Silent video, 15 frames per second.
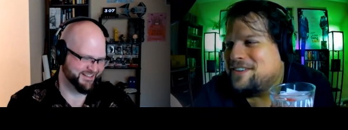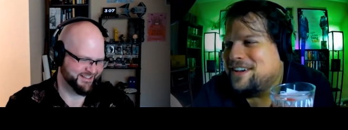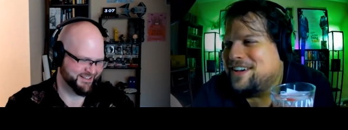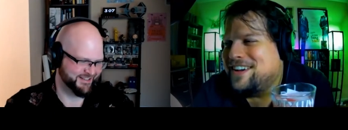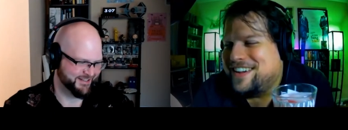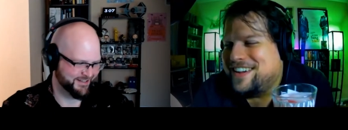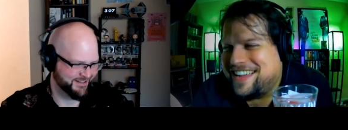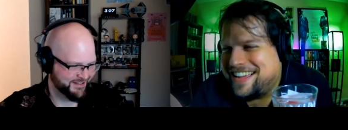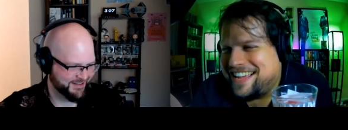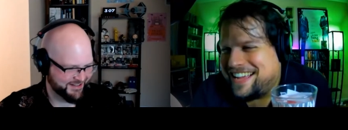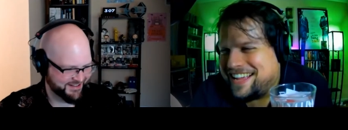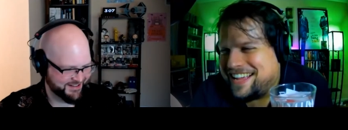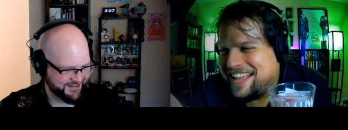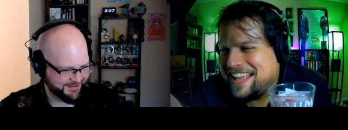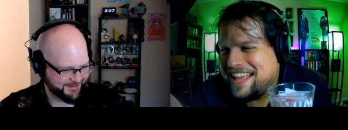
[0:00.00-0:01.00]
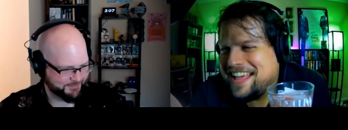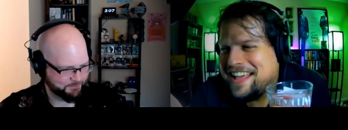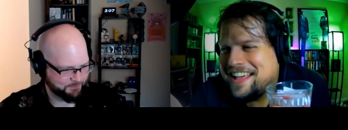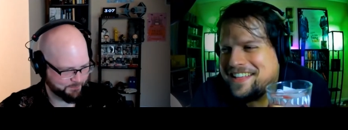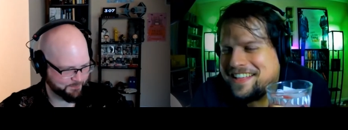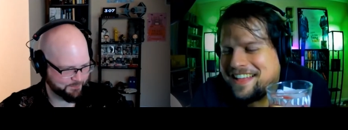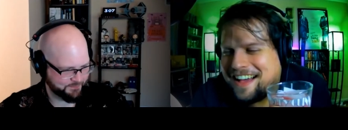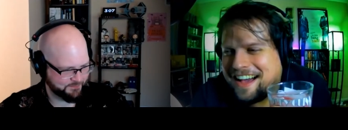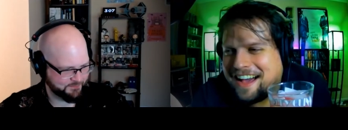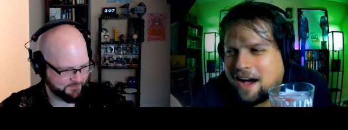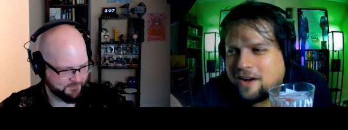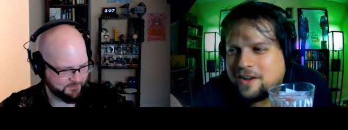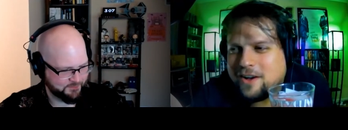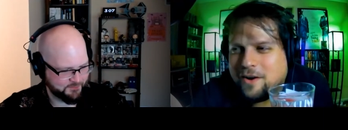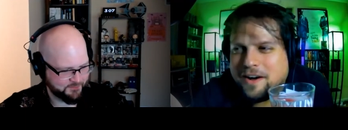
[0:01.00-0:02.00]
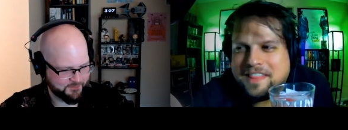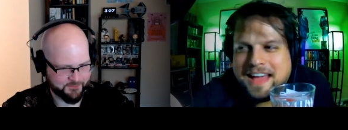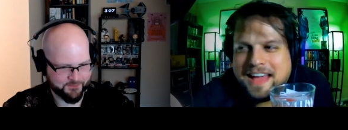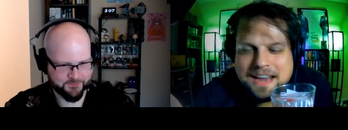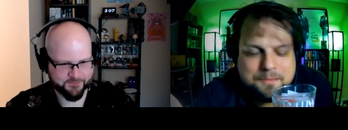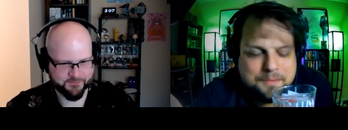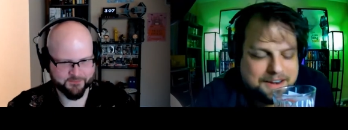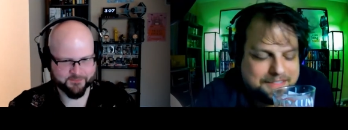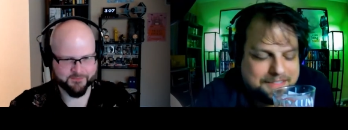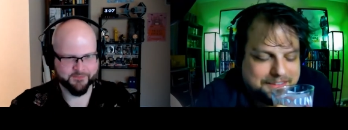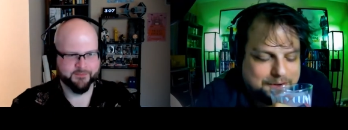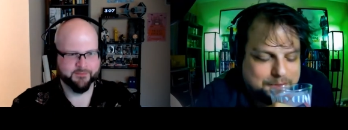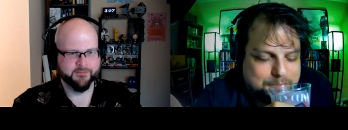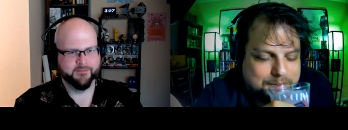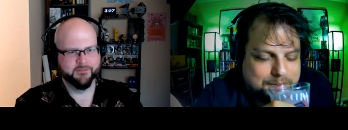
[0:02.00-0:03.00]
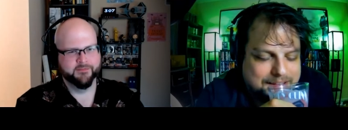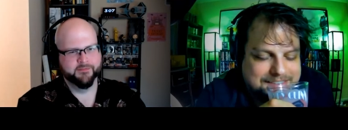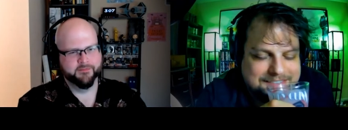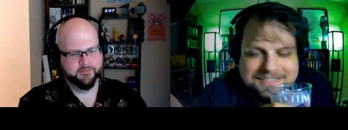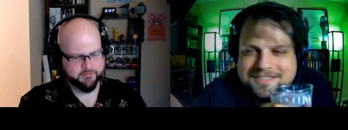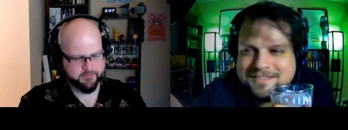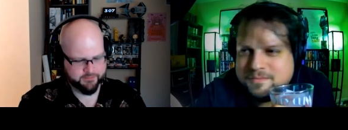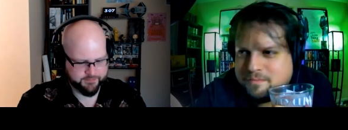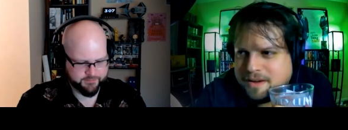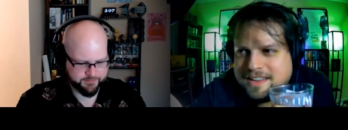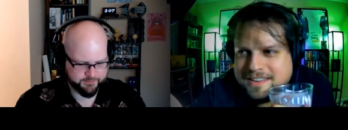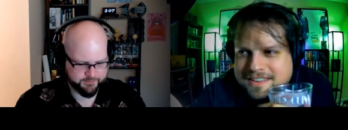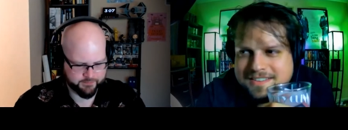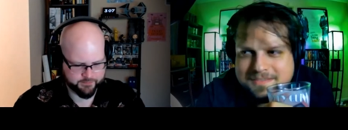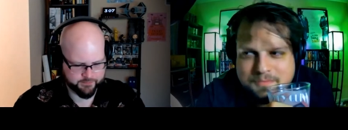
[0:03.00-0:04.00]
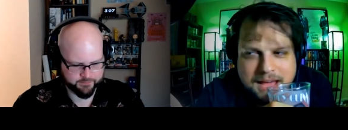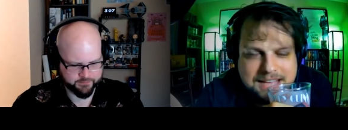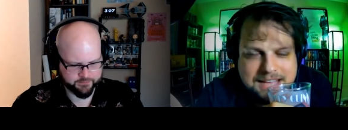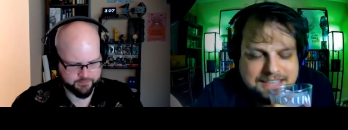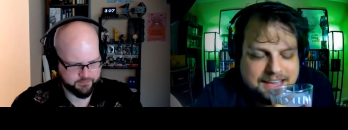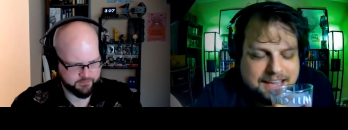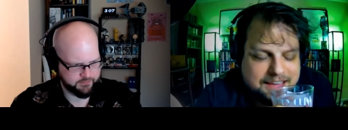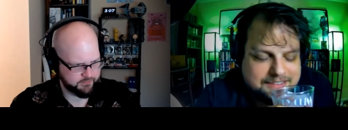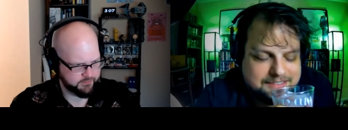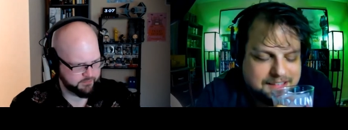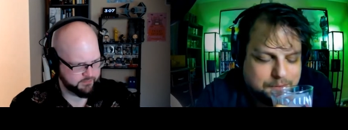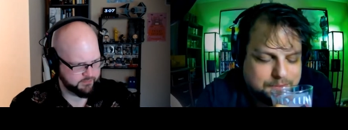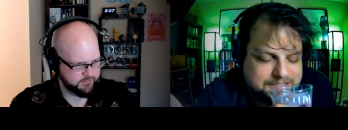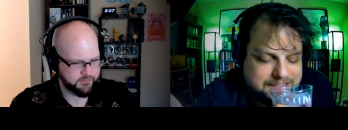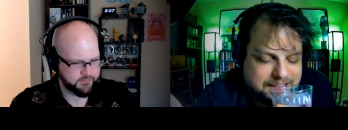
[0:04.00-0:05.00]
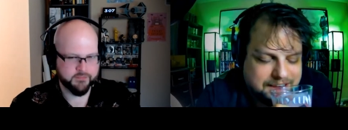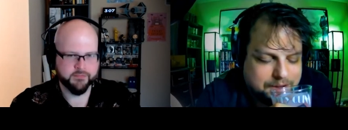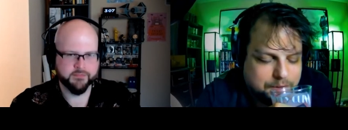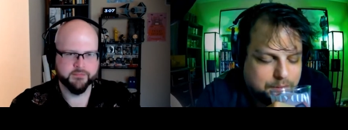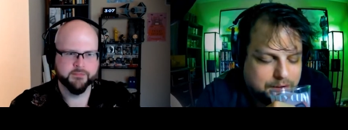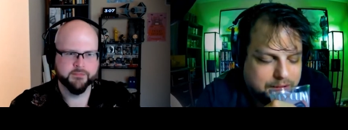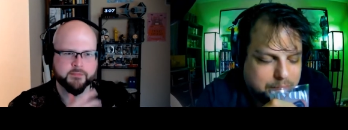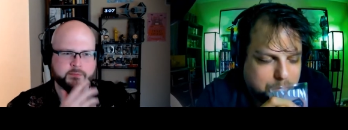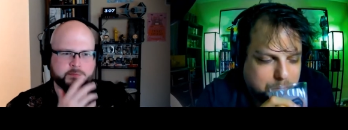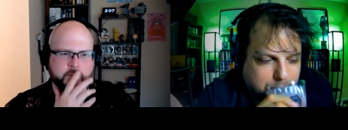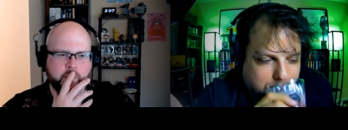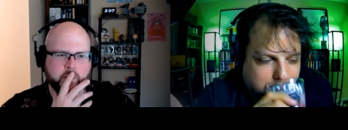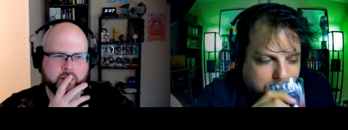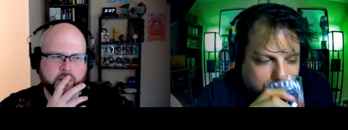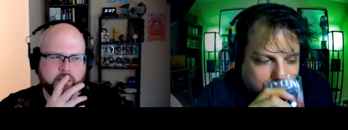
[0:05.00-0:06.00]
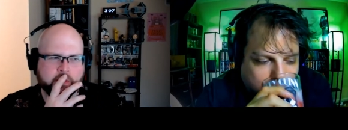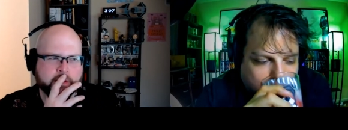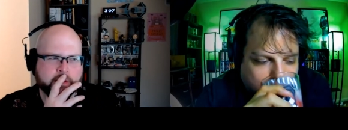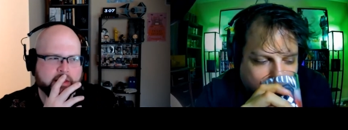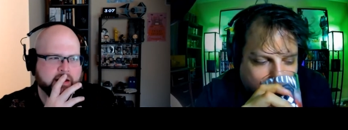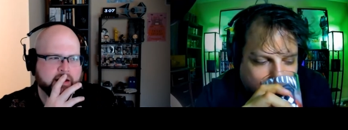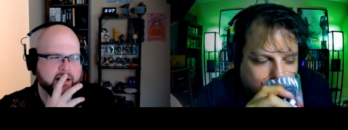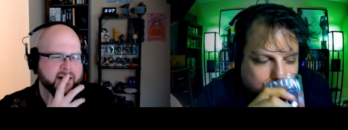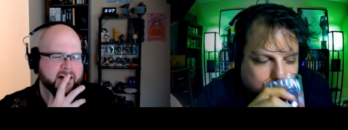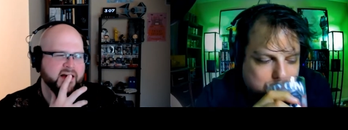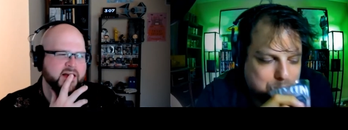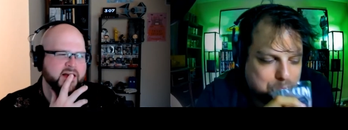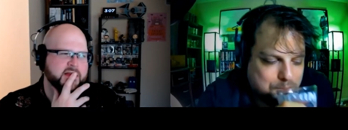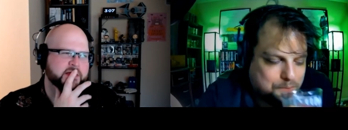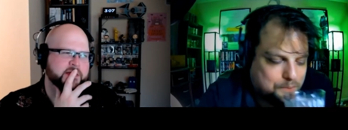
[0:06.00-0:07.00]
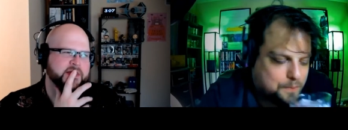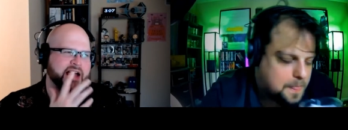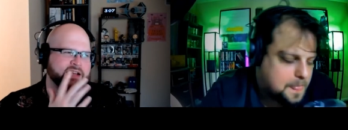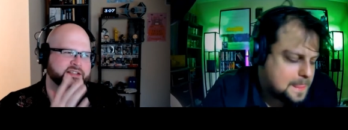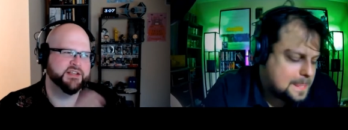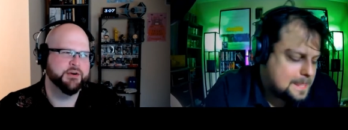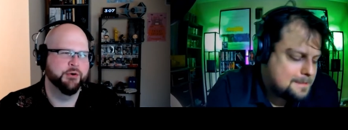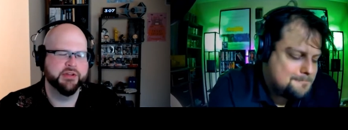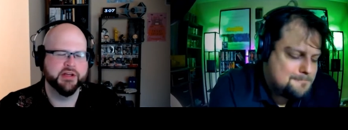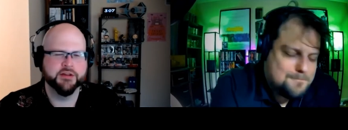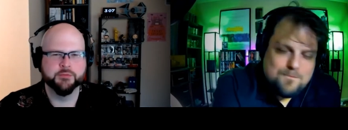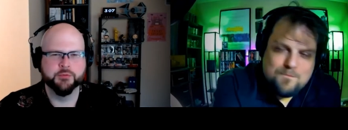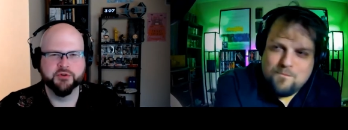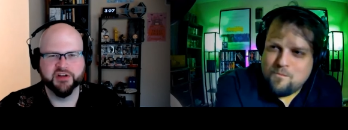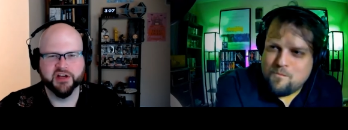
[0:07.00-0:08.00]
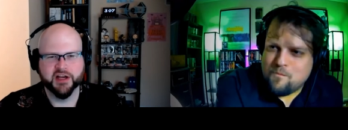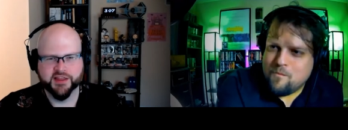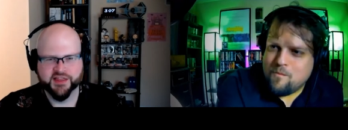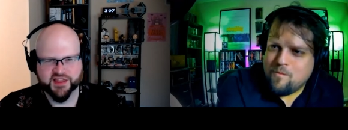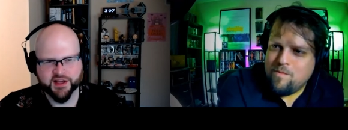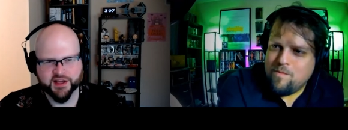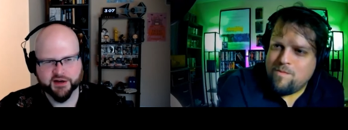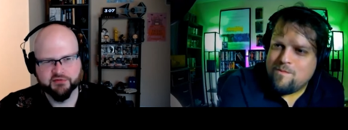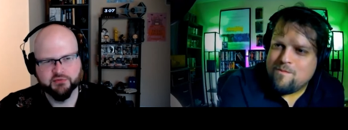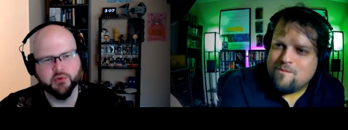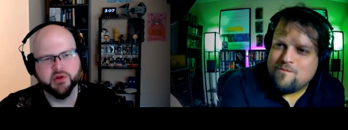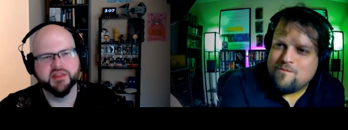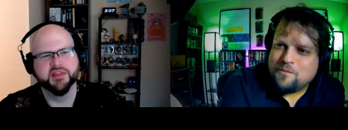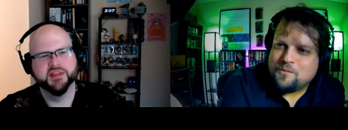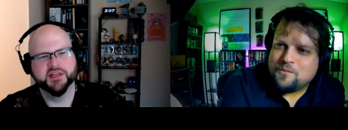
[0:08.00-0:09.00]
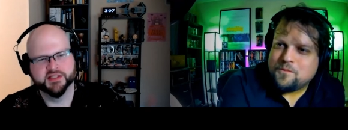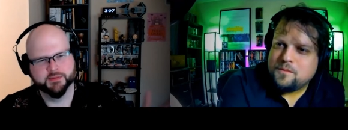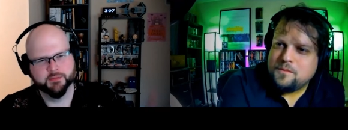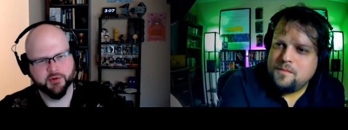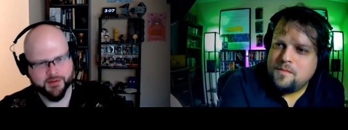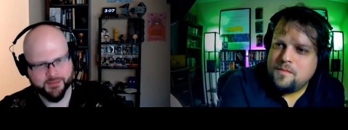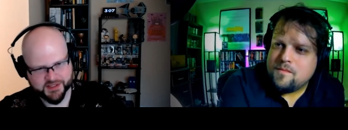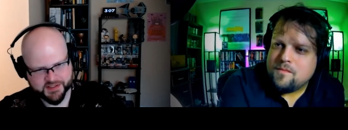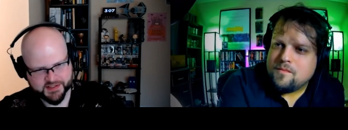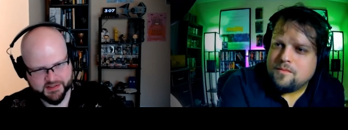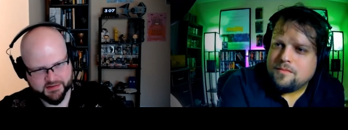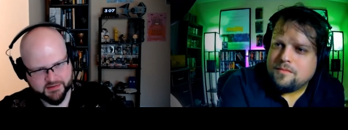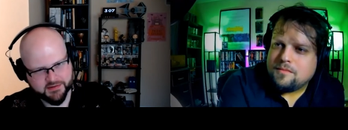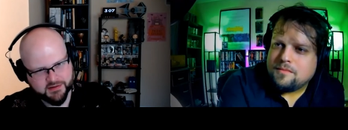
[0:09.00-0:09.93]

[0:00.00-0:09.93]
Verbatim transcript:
Speaker 1: you, I'll go on that in a minute though, but
Speaker 2: Basket Case notwithstanding what? That's the only other movie I can think of with this premise,